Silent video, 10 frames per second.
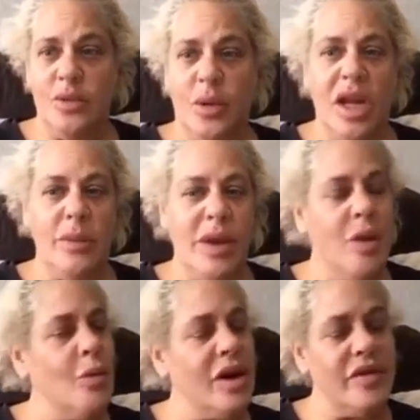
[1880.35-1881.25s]
We're going to be
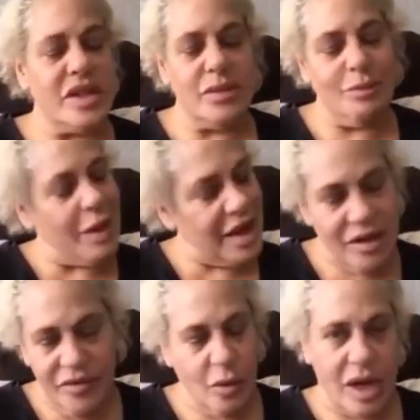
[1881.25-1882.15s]
on one of its
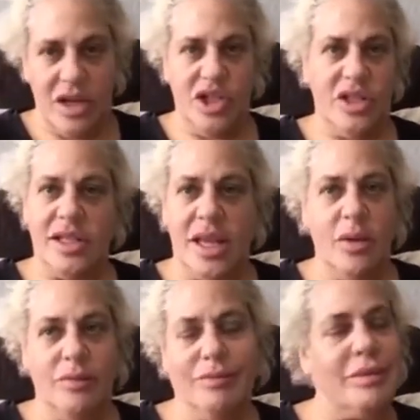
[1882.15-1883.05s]
maiden voyages, like
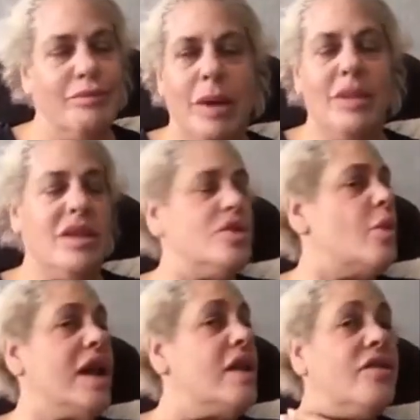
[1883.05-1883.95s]
maybe the
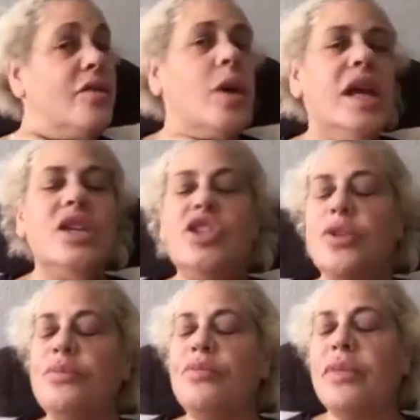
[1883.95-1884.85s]
20th voyage.